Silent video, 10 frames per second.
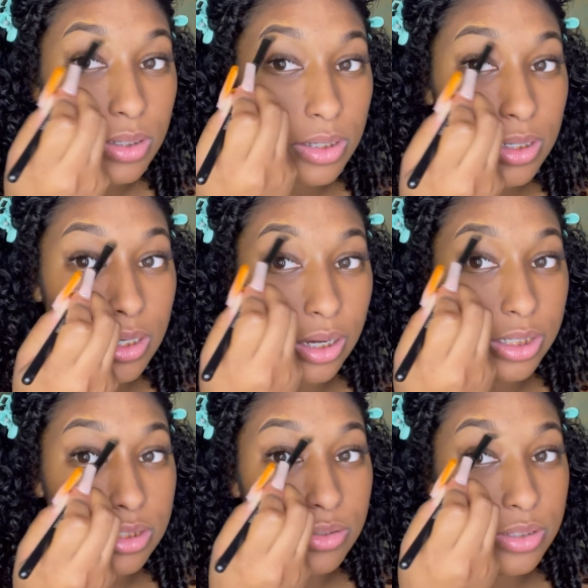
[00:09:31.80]
And I
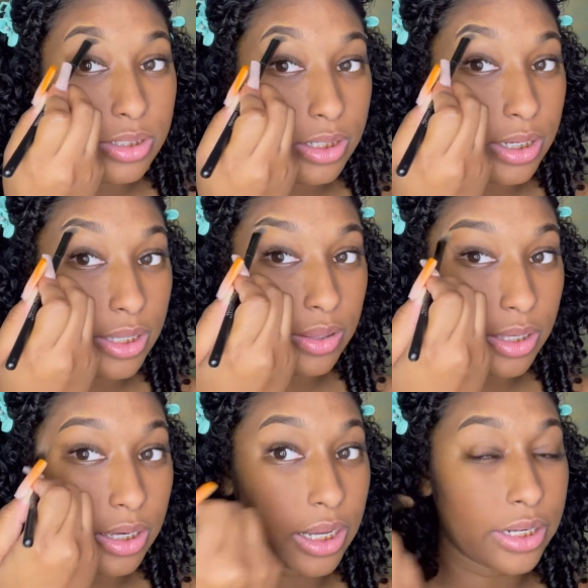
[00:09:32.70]
still use it, and
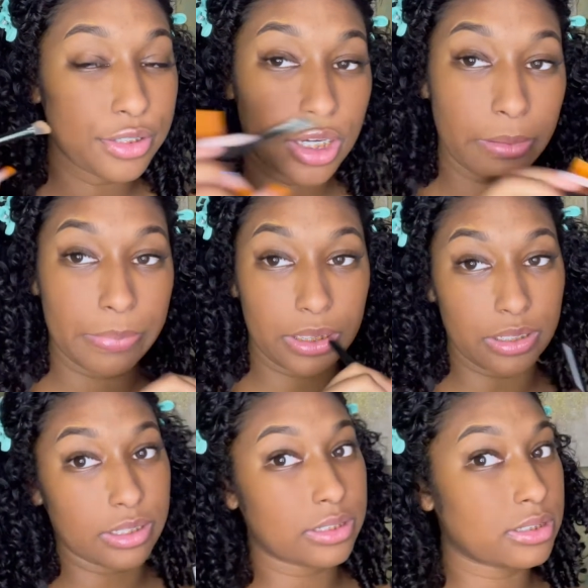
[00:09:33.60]
thank God I took it
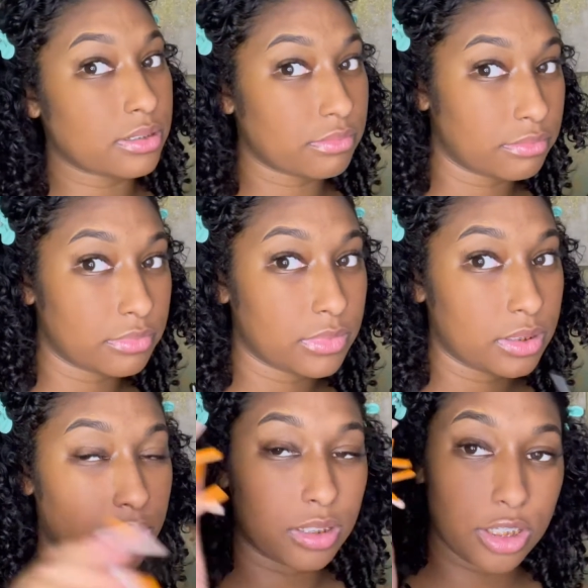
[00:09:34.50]
because
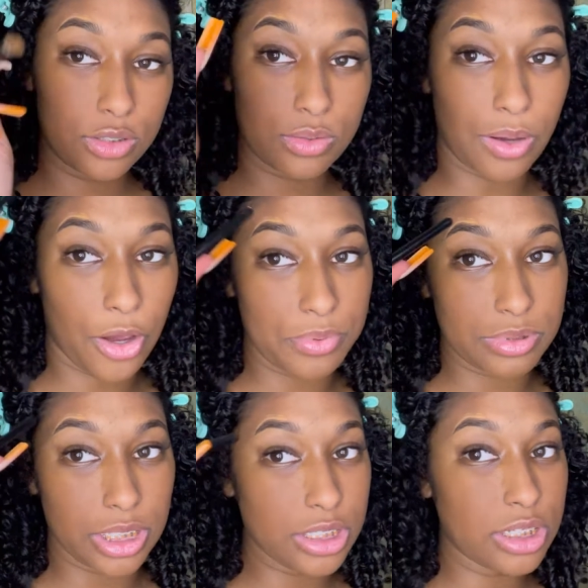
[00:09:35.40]
this is what helps me.
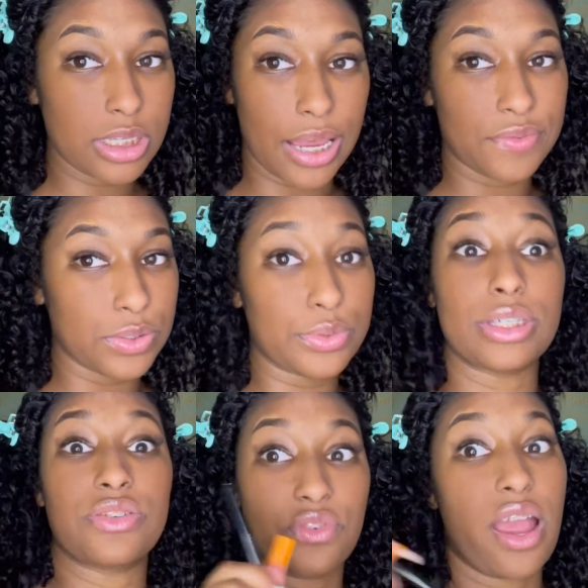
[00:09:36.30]
I've used
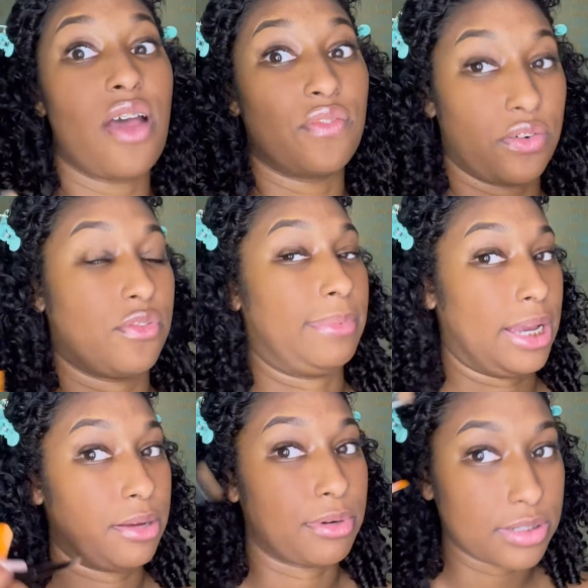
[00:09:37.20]
this forever for my
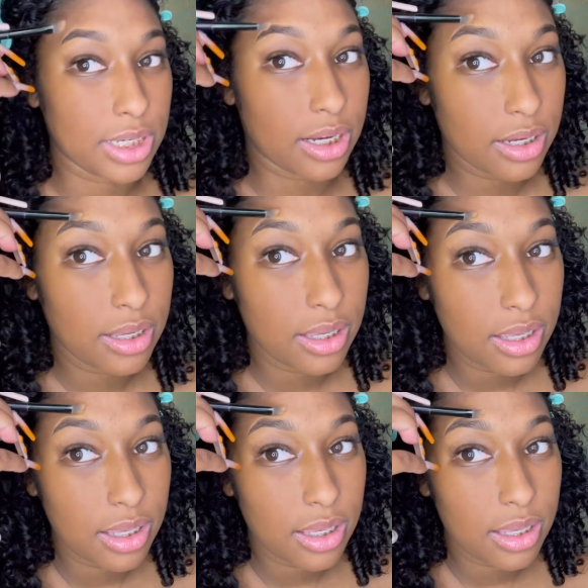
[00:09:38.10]
eyebrows, like
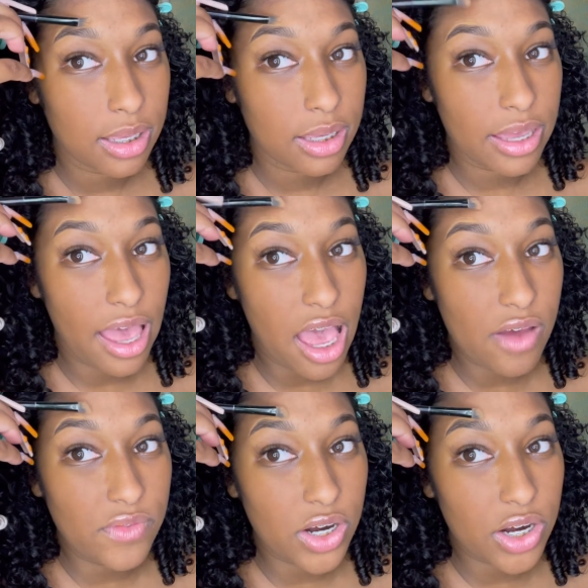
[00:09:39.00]

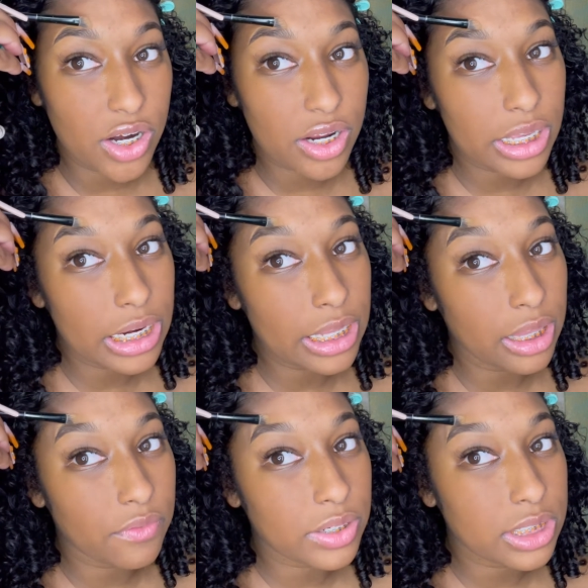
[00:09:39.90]
ever. And I
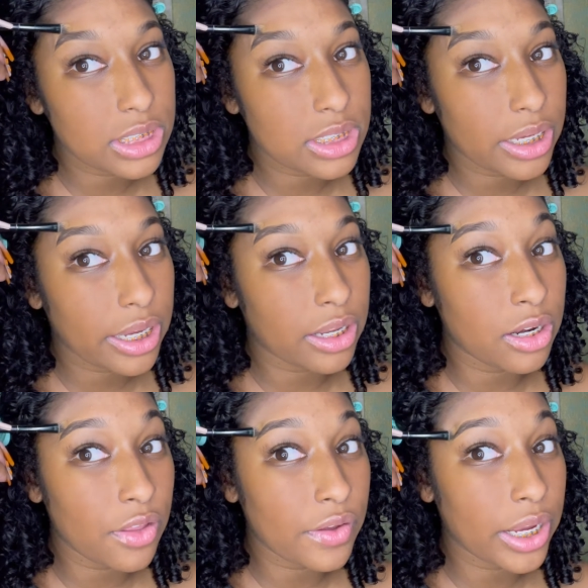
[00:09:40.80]
love it because it's
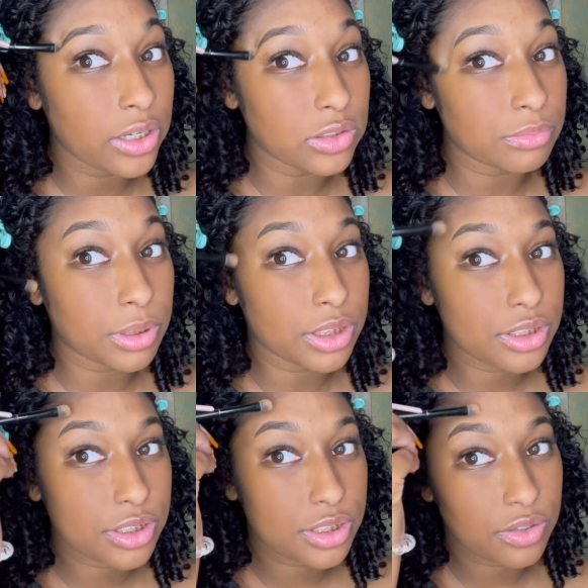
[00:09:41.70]
another angled brush.
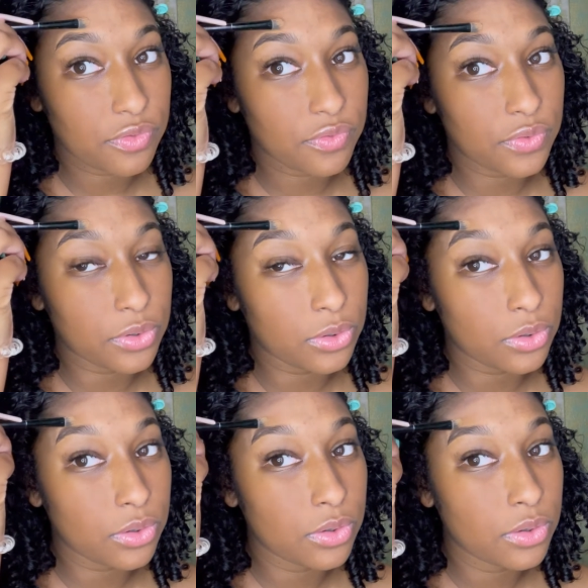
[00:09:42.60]
It's a full